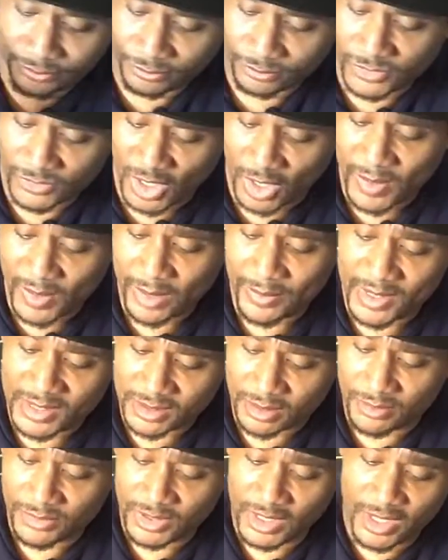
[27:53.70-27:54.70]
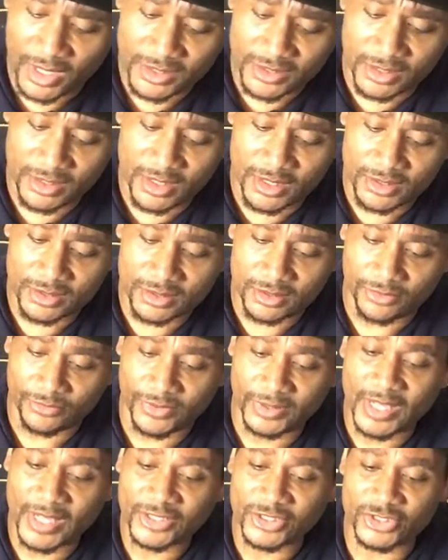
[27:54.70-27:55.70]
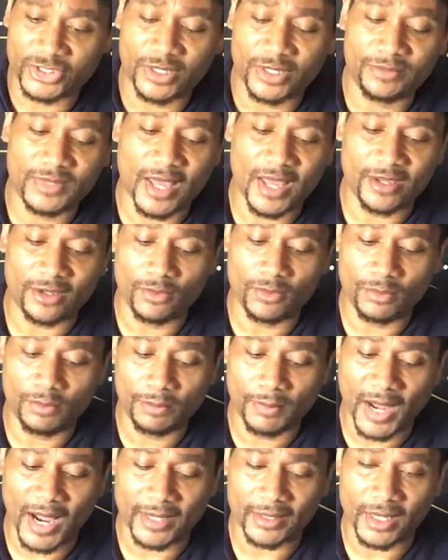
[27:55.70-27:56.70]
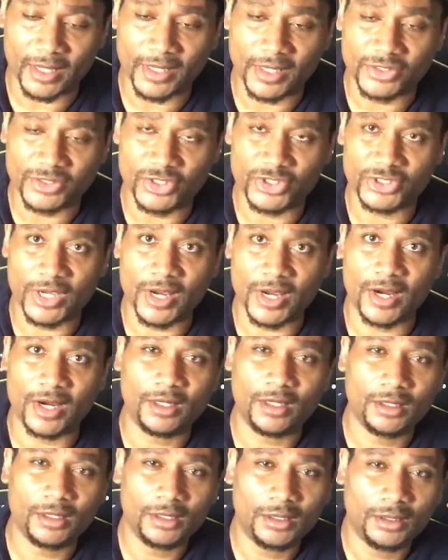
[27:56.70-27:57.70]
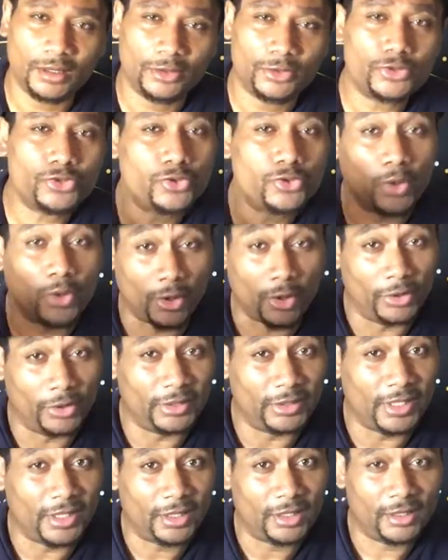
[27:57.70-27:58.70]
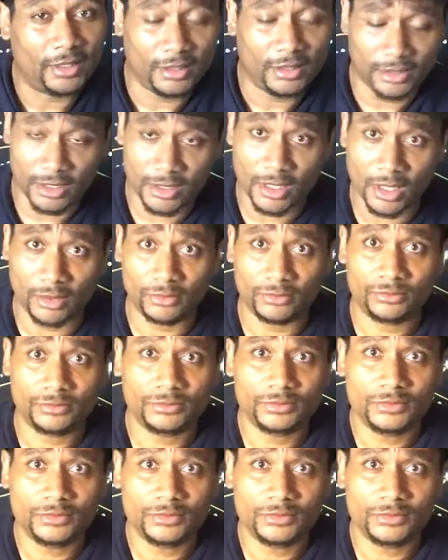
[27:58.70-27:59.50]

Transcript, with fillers: there may be some things in this relationship that you might not need to share too early, you know?